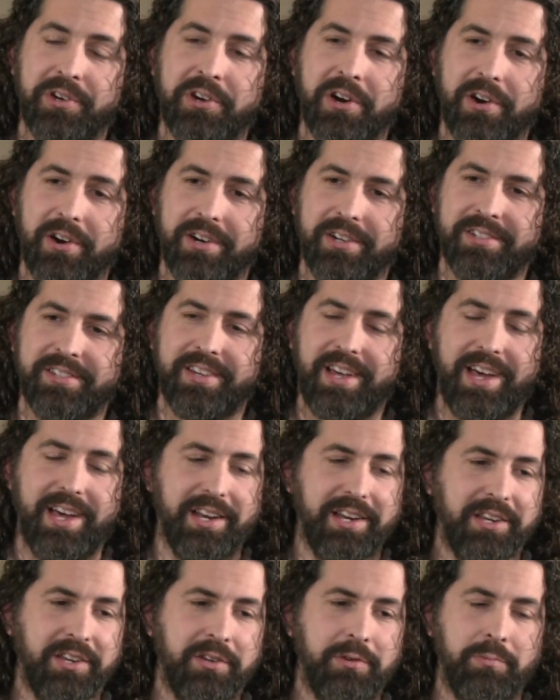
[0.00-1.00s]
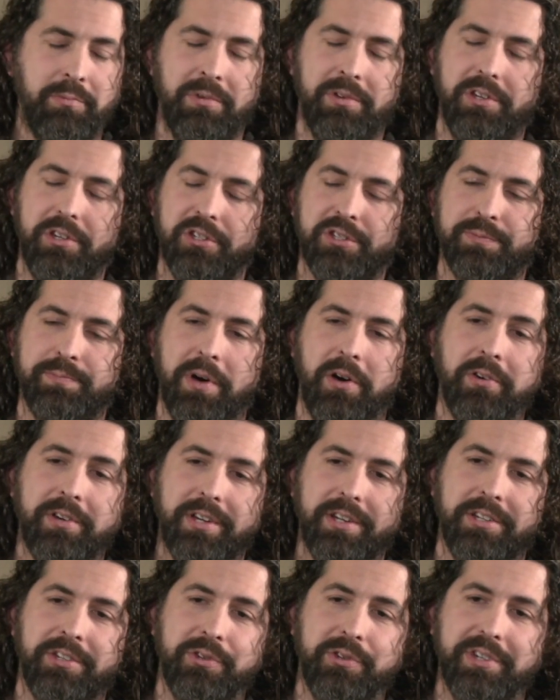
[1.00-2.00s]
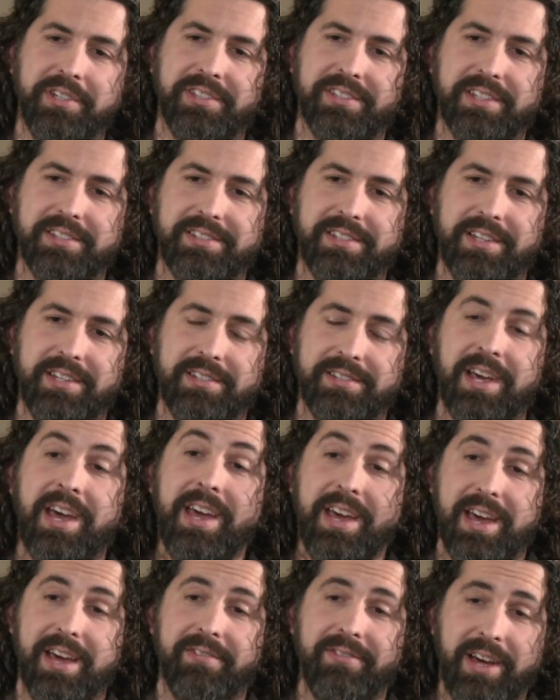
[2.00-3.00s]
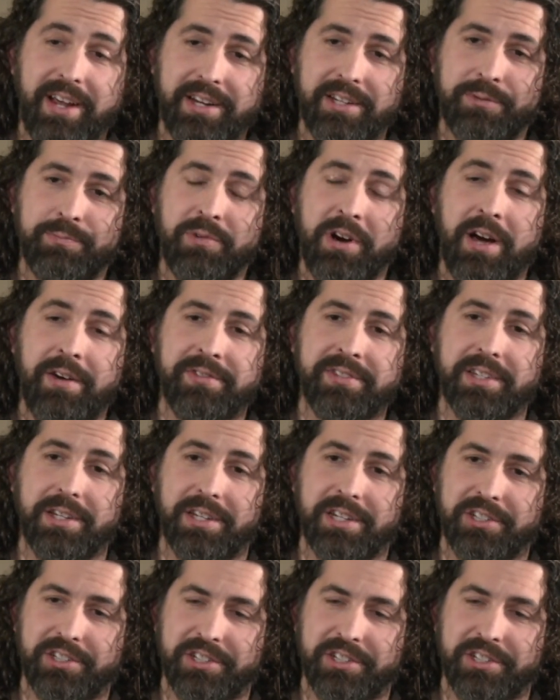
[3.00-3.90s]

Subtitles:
encouraged that, and you spoke it into existence, and that is prophecy because